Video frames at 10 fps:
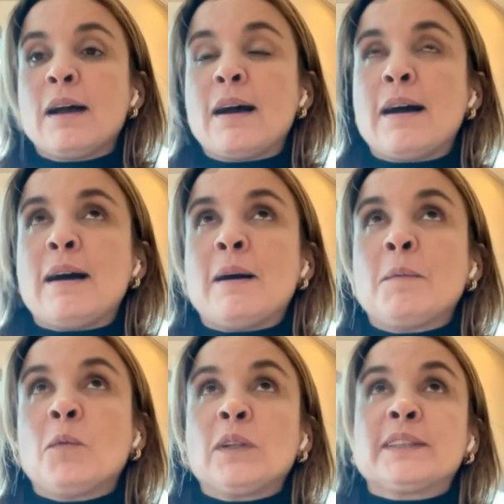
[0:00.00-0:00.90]

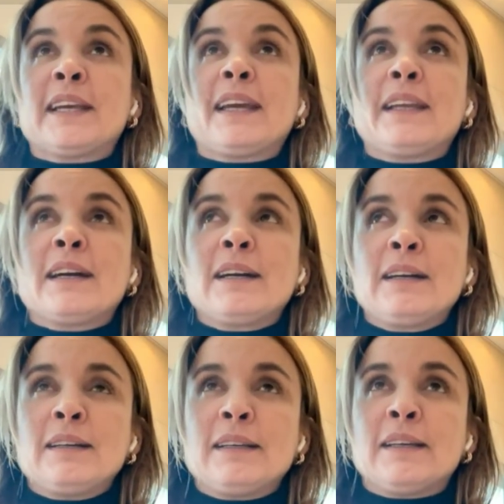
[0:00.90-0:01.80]
Well, data
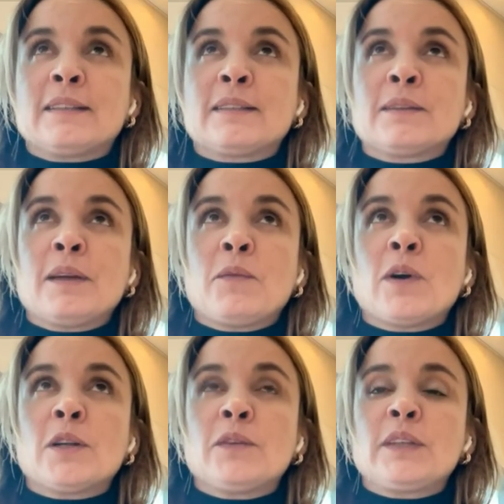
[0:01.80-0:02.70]
is
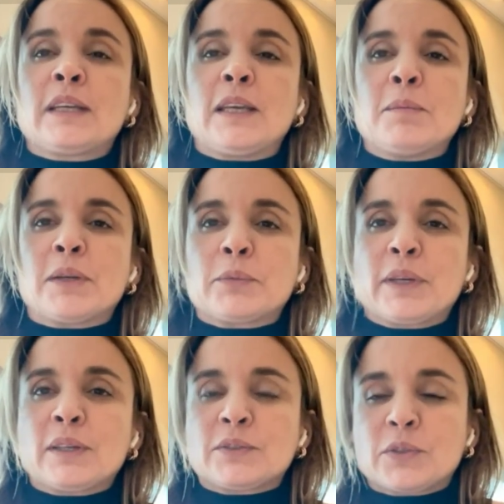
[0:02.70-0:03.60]
one of the key
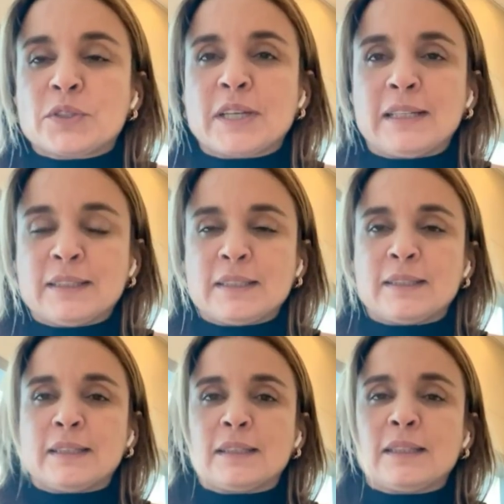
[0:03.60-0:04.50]
barriers or
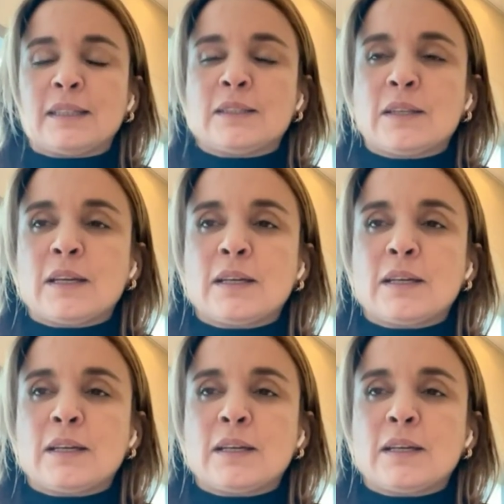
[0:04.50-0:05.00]
challenges, at least